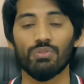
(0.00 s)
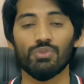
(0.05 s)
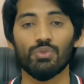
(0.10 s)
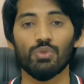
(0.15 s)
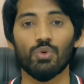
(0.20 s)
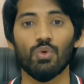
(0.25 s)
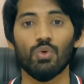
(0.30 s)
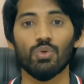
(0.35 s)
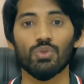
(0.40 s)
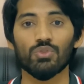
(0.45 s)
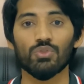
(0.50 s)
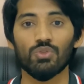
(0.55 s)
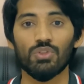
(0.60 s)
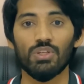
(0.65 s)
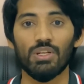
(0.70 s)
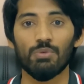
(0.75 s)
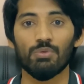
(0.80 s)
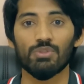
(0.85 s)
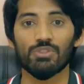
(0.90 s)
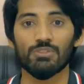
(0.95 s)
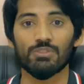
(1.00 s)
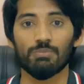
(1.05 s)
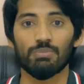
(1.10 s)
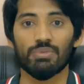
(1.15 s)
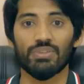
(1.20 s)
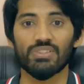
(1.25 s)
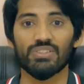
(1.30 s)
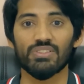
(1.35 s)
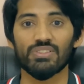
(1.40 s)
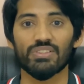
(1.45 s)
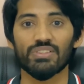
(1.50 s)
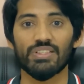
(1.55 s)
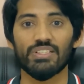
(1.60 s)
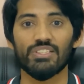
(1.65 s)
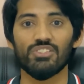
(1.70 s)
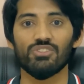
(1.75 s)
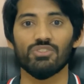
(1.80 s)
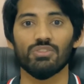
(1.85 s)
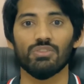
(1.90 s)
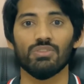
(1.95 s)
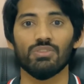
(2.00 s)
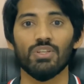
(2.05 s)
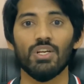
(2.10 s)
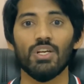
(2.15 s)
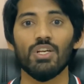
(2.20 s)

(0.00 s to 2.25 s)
you are going to deliver some presentation,